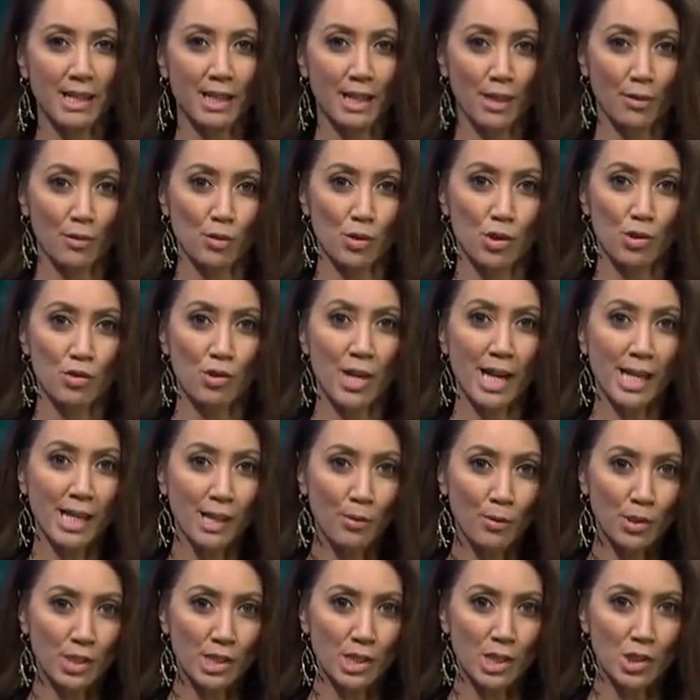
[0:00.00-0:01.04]
and if
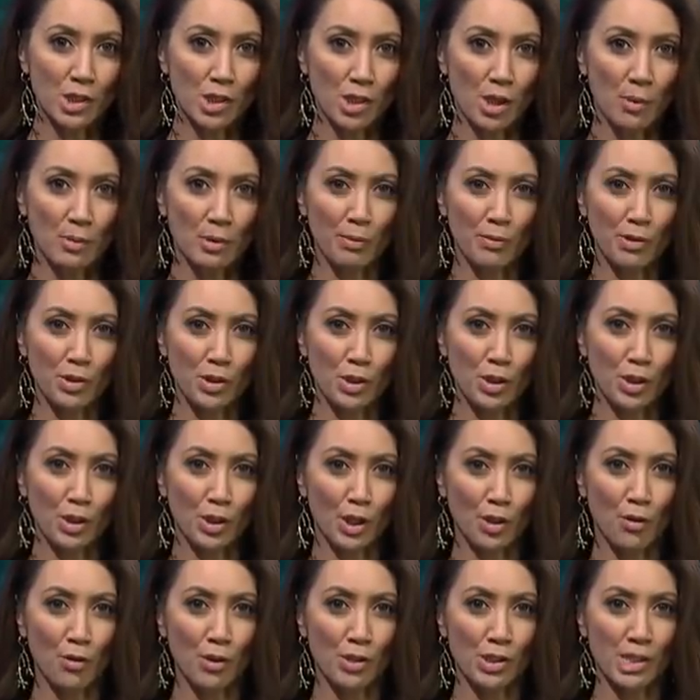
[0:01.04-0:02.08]
Australia wants to stop them
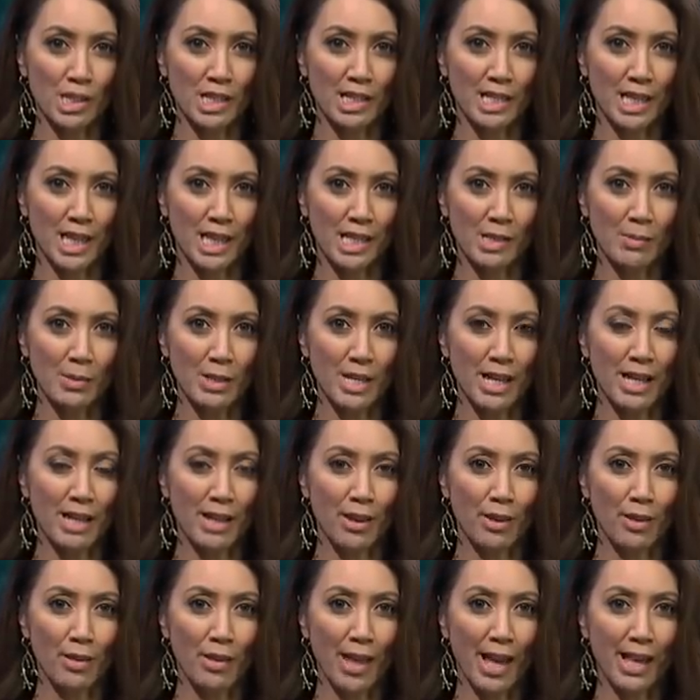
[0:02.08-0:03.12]
returning across the Tasman,
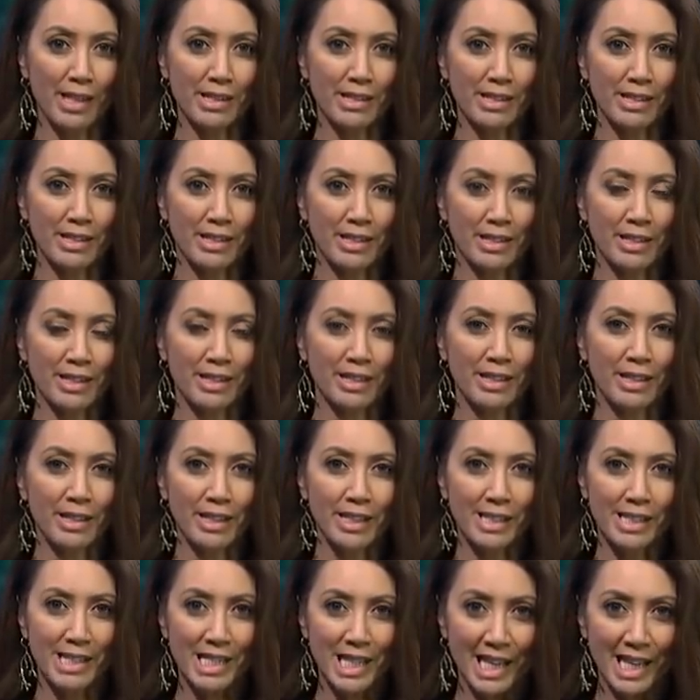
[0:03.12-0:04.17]
that
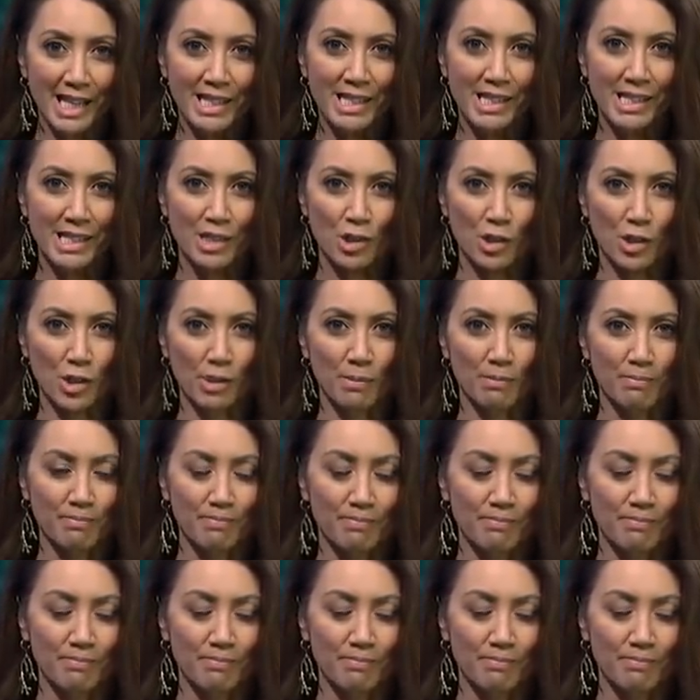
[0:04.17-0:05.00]
is their decision.